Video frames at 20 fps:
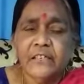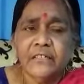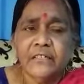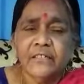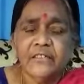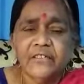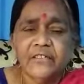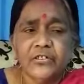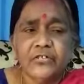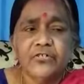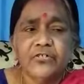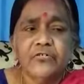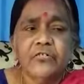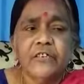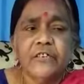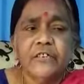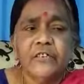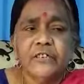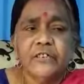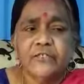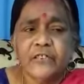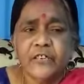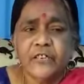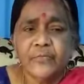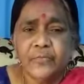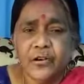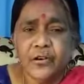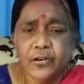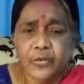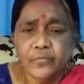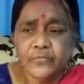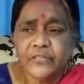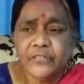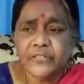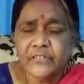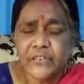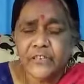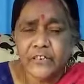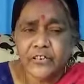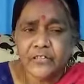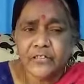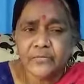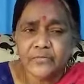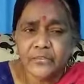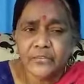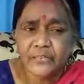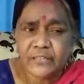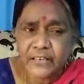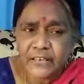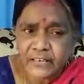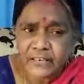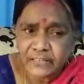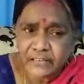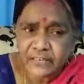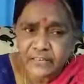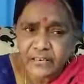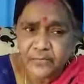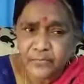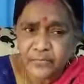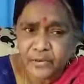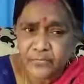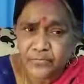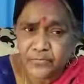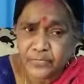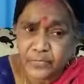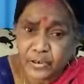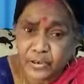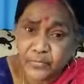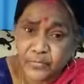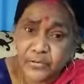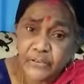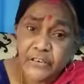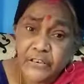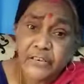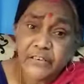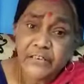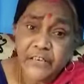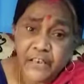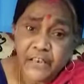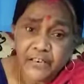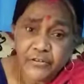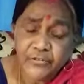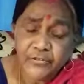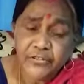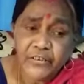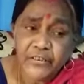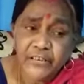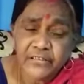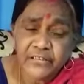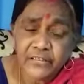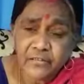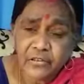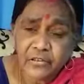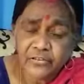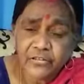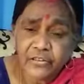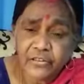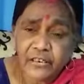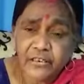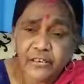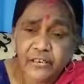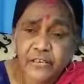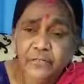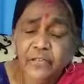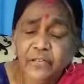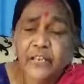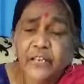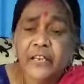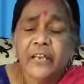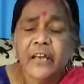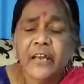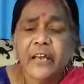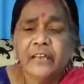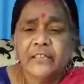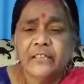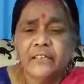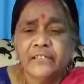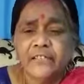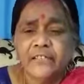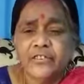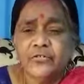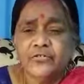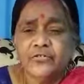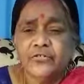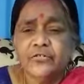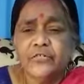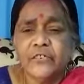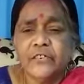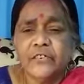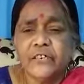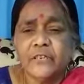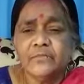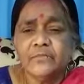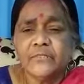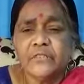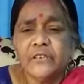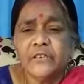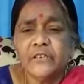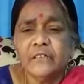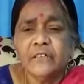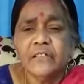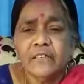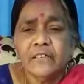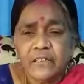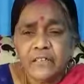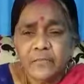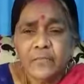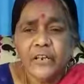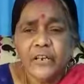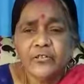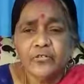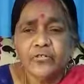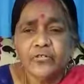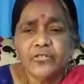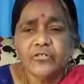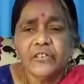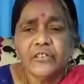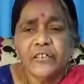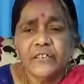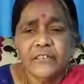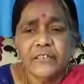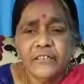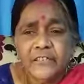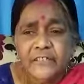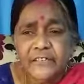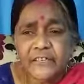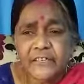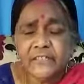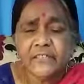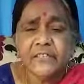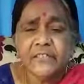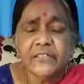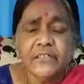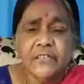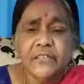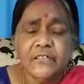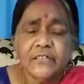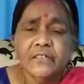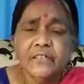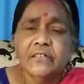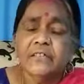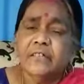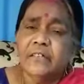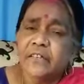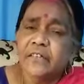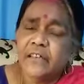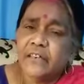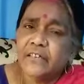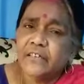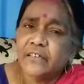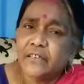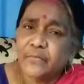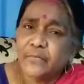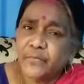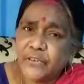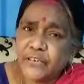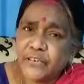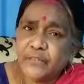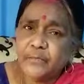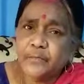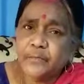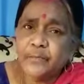The C2 unit forms decarboxylation in form of dehydrogenation oxidative, and the C2 unit comes in mitochondrial releases ATP.